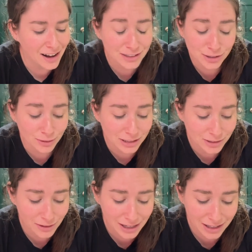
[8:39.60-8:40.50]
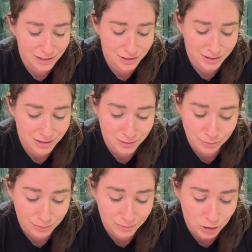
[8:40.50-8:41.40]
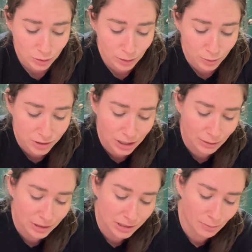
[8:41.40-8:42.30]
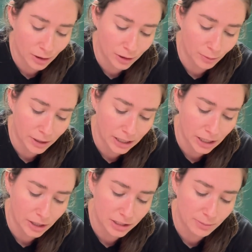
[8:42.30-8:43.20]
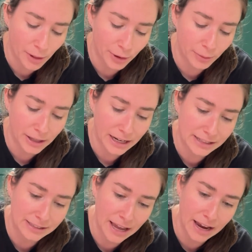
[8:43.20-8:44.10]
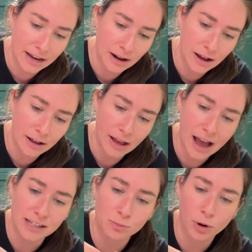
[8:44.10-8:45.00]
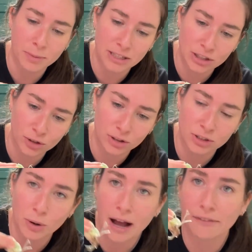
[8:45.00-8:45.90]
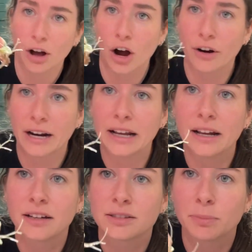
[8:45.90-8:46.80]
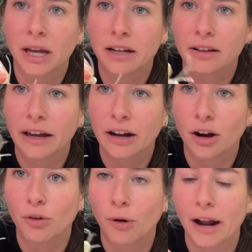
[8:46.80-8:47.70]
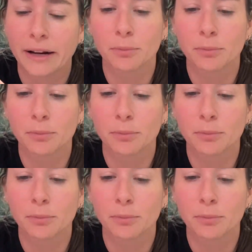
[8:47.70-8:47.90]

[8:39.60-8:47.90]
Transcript: So let's go ahead and just do it. We'll start with the smaller one here. The smaller one, like I said, has more potential to have already begun like a rotting